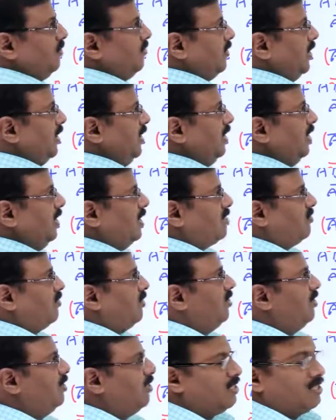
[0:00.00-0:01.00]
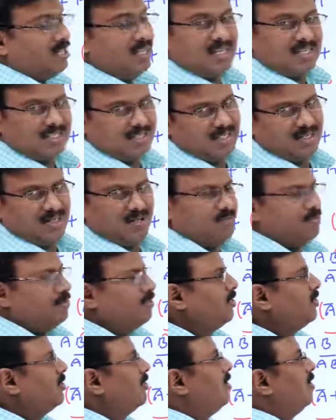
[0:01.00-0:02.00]
5 gates we got XNOR
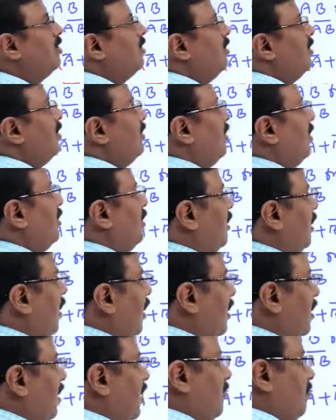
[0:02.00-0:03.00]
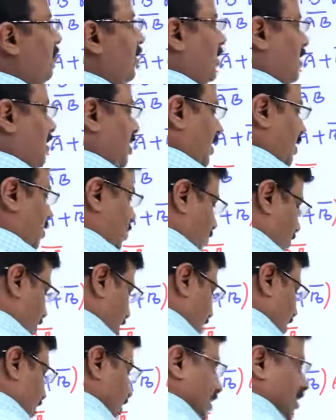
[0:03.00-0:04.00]
operation. And let me tell you
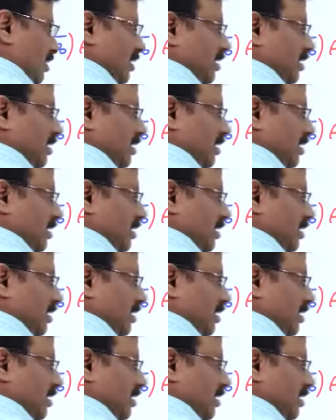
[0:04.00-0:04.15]
the